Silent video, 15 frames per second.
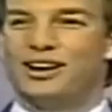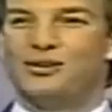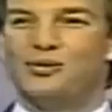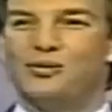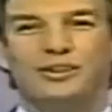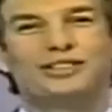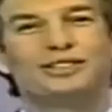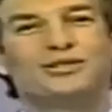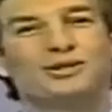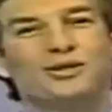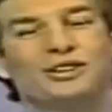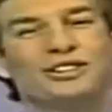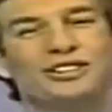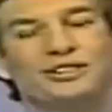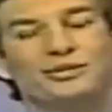I don't know what this
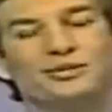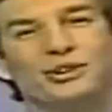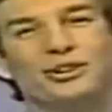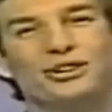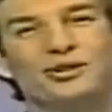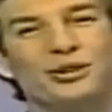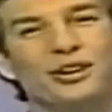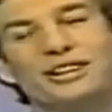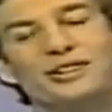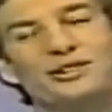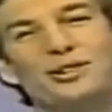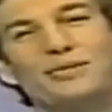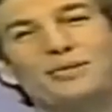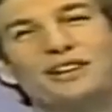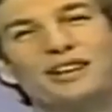noise is. We're going to try and
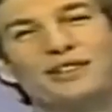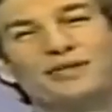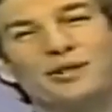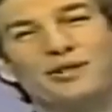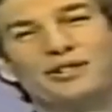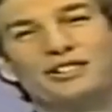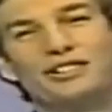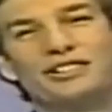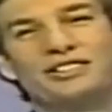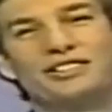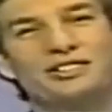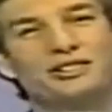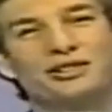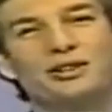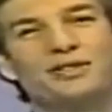determine that, folks. It's
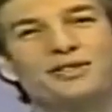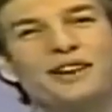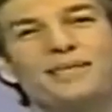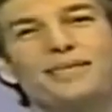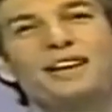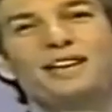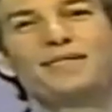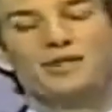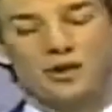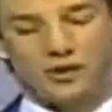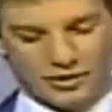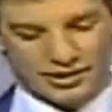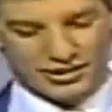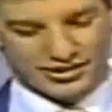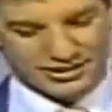just sort of coming out of
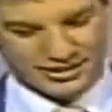nowhere.